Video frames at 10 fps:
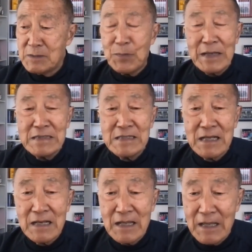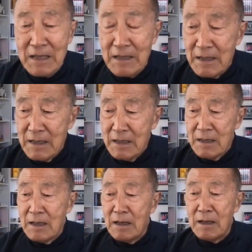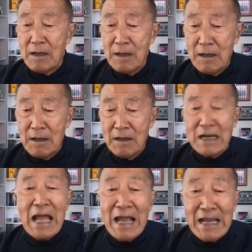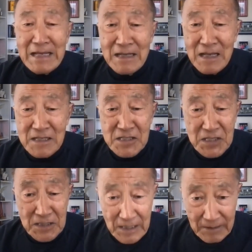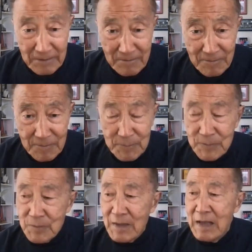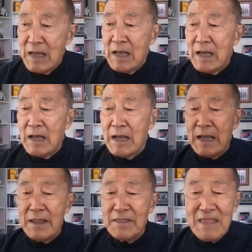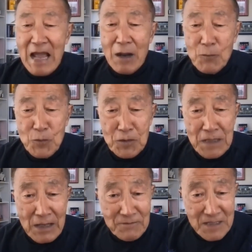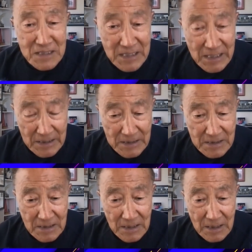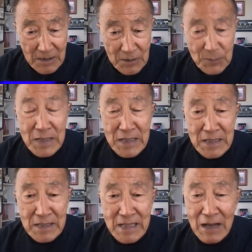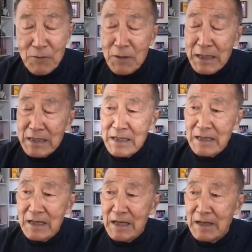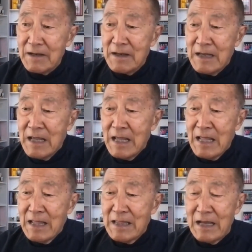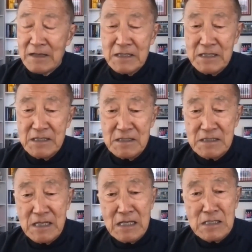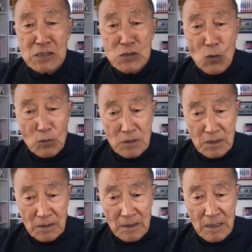basically lying and cheating, and that will never change. To me, that will indicate that she's insulting